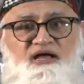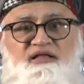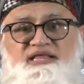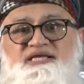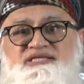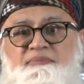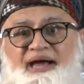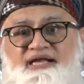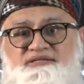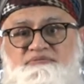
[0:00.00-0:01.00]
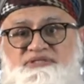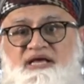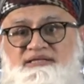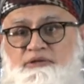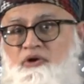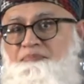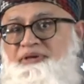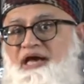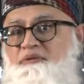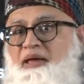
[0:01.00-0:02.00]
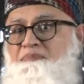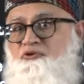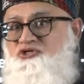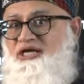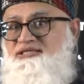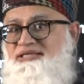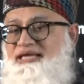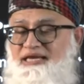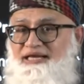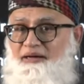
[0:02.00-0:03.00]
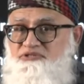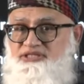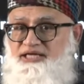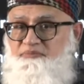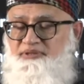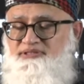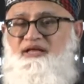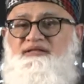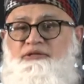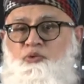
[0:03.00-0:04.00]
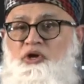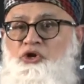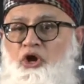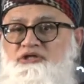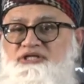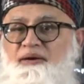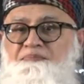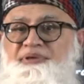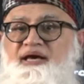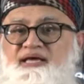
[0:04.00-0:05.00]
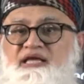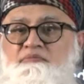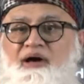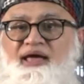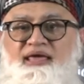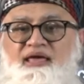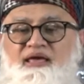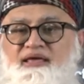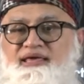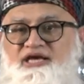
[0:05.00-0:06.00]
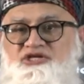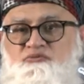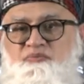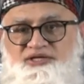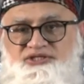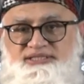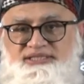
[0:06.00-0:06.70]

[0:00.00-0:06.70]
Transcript: There are some items that will appear in my projected income statement that will not appear in my cash budget.